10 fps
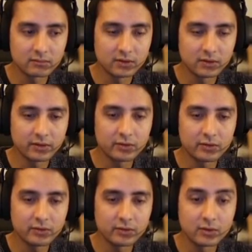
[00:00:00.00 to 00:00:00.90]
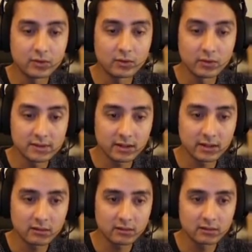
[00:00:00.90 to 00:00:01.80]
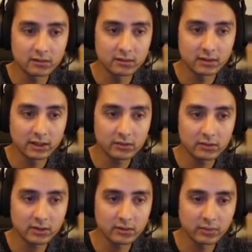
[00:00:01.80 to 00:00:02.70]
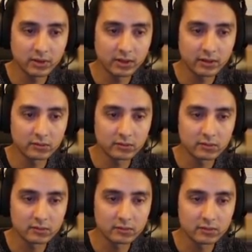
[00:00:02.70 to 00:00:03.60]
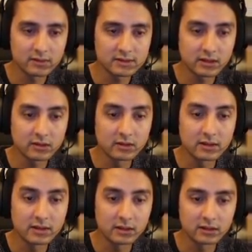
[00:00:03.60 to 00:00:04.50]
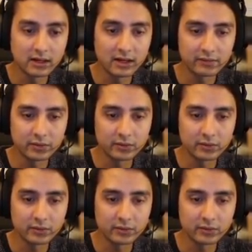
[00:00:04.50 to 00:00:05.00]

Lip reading: if you do the run cycle, then you can apply your run cycle here after uh,